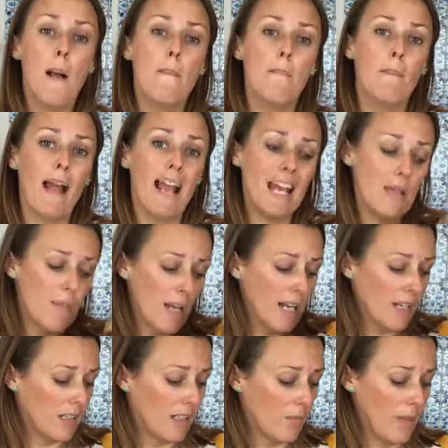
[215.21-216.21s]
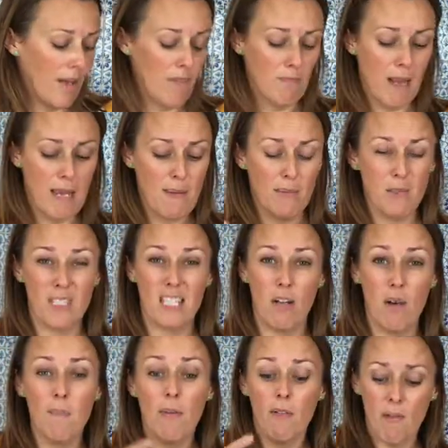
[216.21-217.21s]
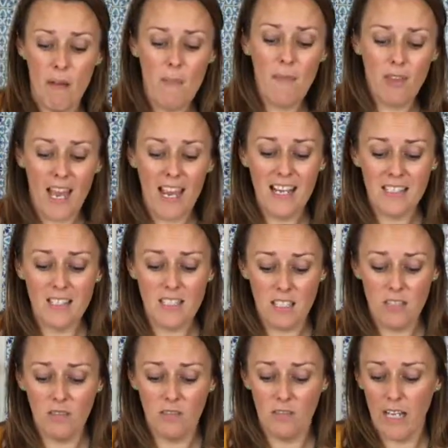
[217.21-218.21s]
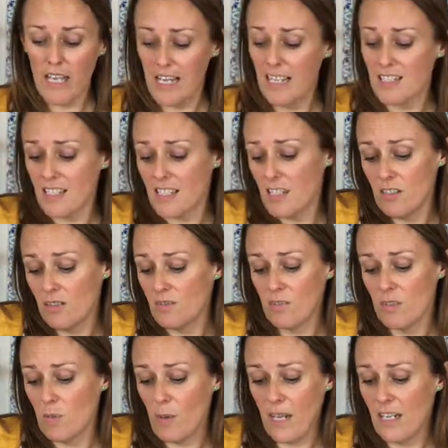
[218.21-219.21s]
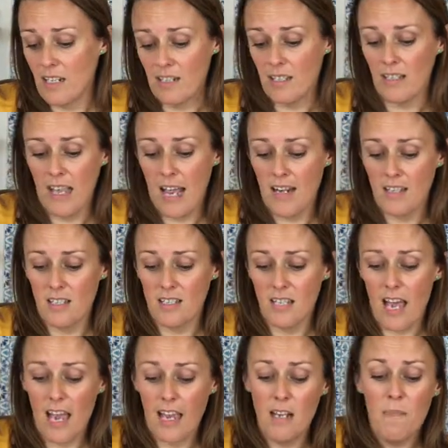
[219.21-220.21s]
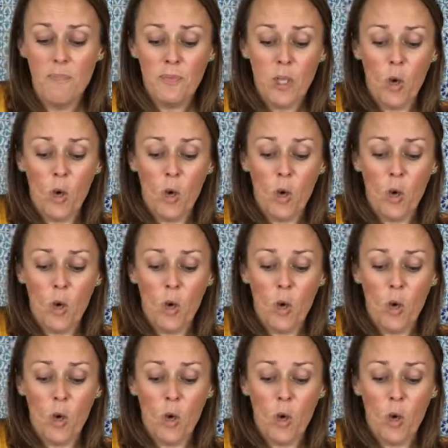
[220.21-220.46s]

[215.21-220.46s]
Maybe a little bit of maple syrup, but remember that it is still sweetness at the end of the day.